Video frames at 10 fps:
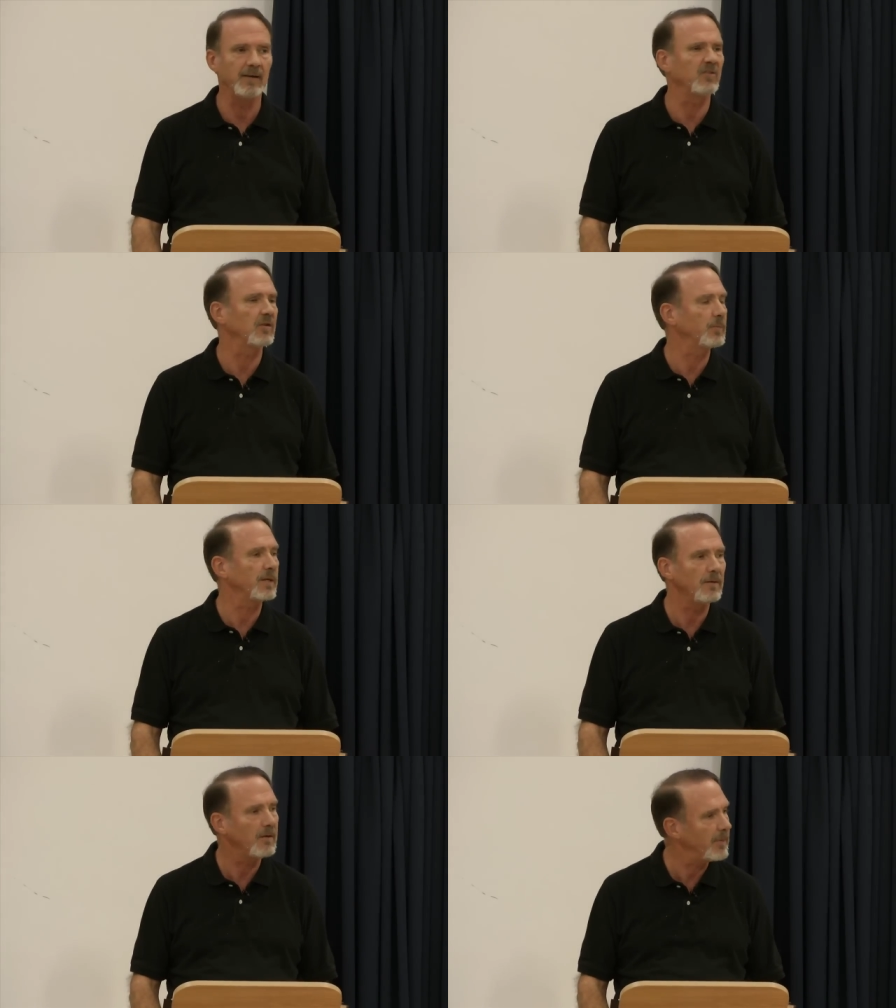It's just
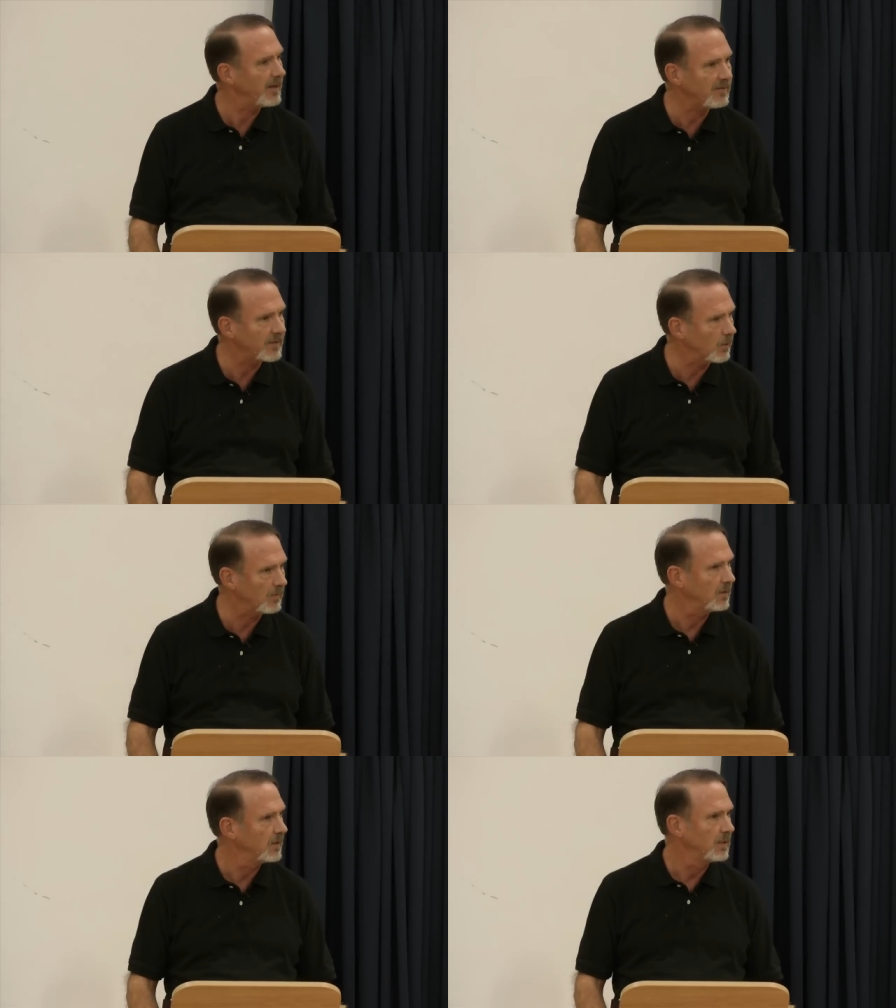been an amazing
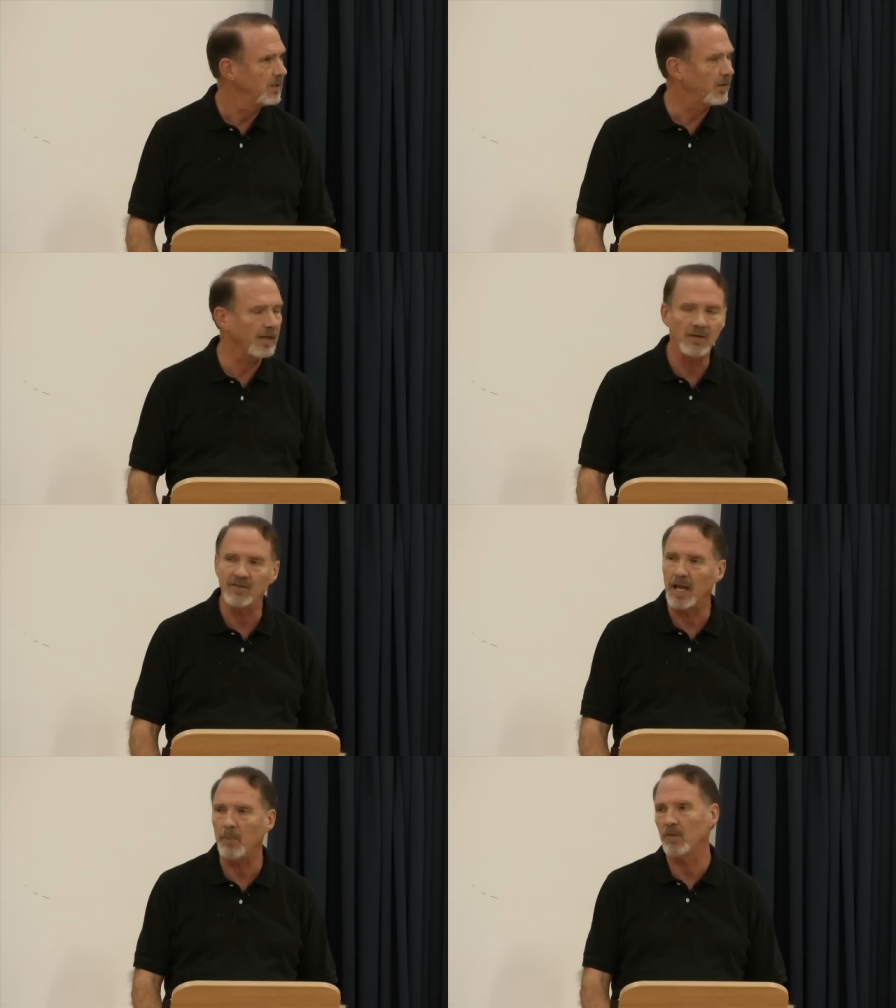thing
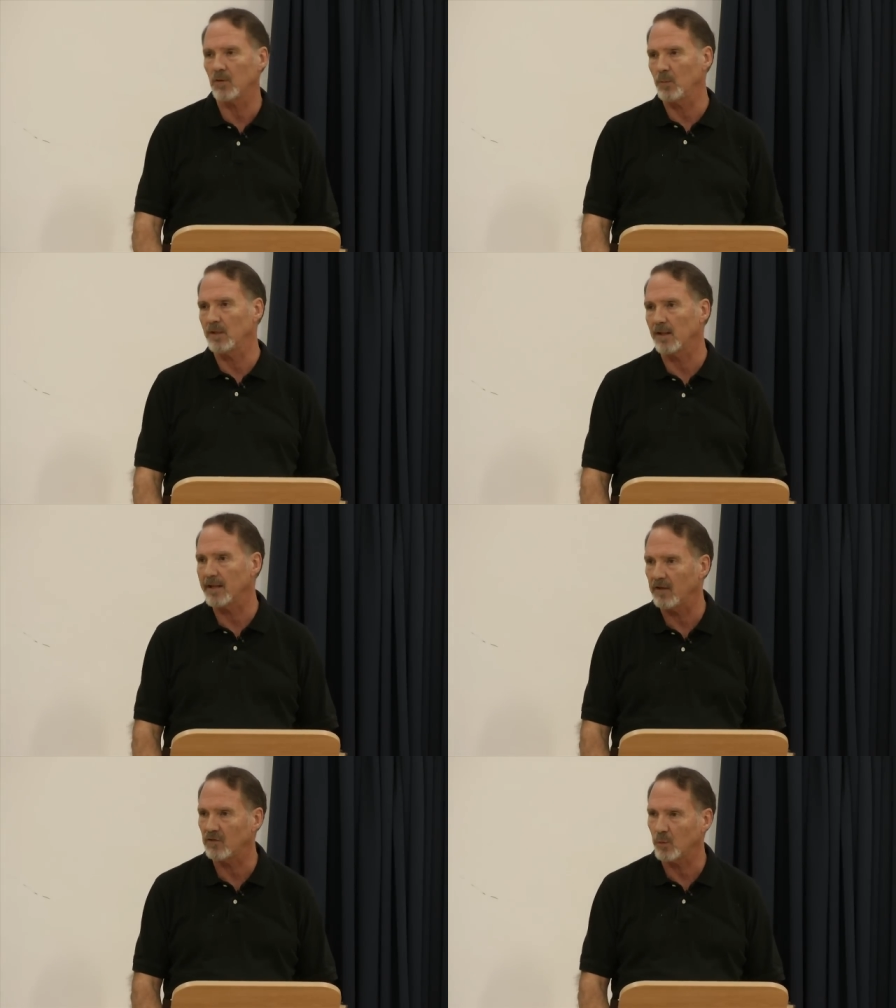that's happened to me the
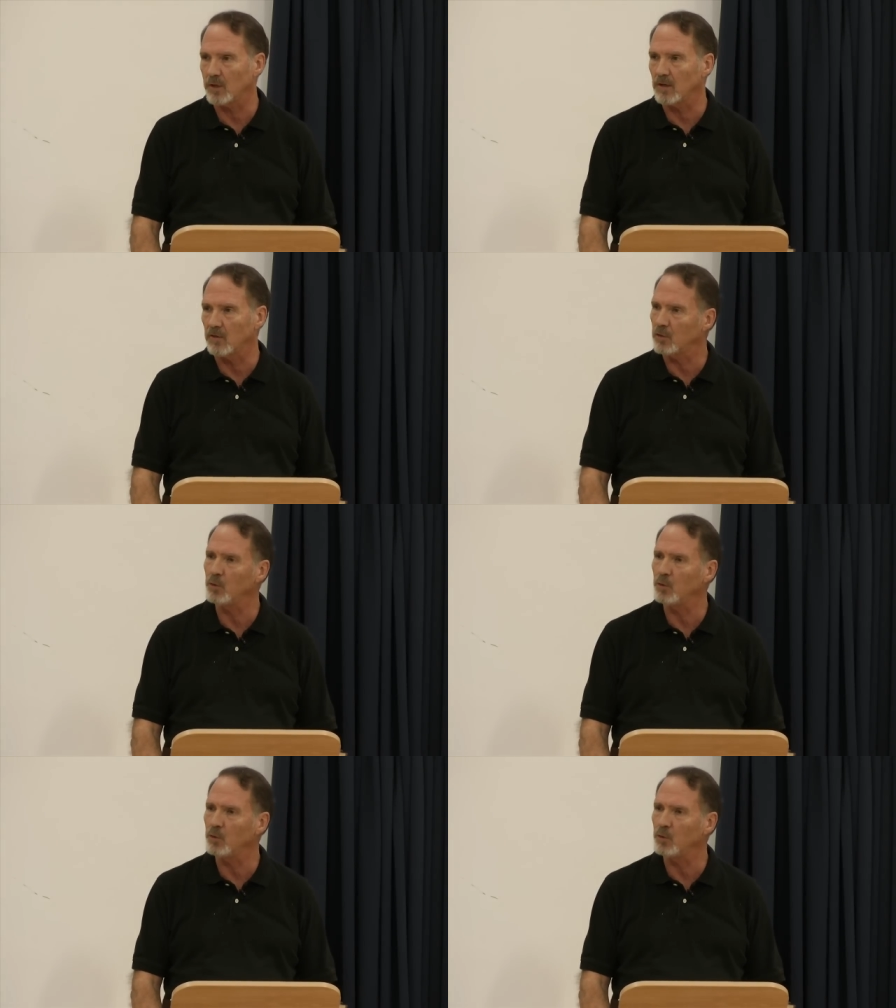last 20 years.